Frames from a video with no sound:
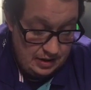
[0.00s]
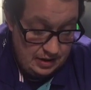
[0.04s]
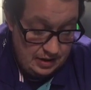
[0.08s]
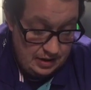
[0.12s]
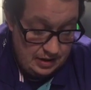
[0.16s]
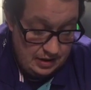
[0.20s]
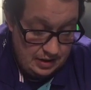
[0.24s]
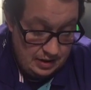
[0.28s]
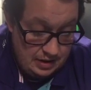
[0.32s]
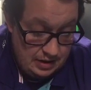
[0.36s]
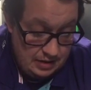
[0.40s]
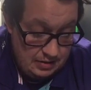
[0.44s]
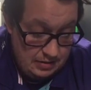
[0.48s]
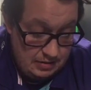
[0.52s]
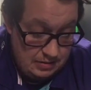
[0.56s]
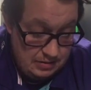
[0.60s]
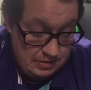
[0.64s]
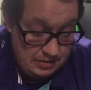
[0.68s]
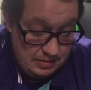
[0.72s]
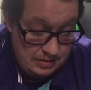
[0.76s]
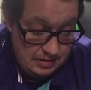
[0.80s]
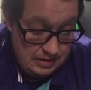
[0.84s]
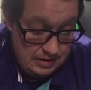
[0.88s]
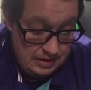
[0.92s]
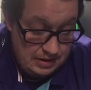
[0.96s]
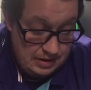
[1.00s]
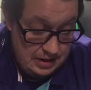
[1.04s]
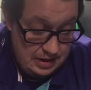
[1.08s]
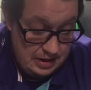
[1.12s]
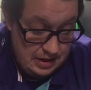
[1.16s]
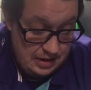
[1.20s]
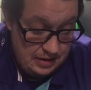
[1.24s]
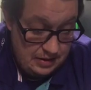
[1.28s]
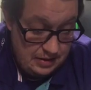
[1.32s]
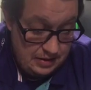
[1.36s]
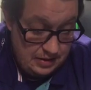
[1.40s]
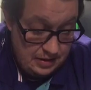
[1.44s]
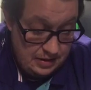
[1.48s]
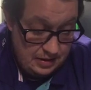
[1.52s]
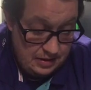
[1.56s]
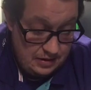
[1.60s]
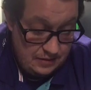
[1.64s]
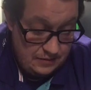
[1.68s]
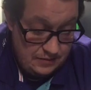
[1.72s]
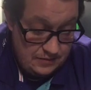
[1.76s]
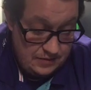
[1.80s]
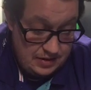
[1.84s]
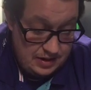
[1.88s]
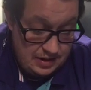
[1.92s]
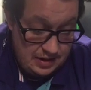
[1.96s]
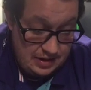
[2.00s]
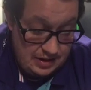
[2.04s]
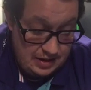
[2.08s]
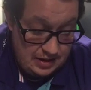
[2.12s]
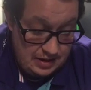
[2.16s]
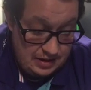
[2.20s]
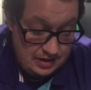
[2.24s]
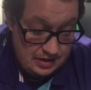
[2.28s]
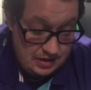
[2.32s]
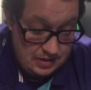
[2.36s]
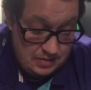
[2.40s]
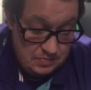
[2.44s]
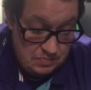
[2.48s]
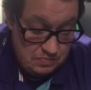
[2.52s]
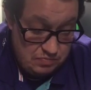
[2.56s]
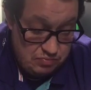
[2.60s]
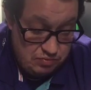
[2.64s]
you know, the facilities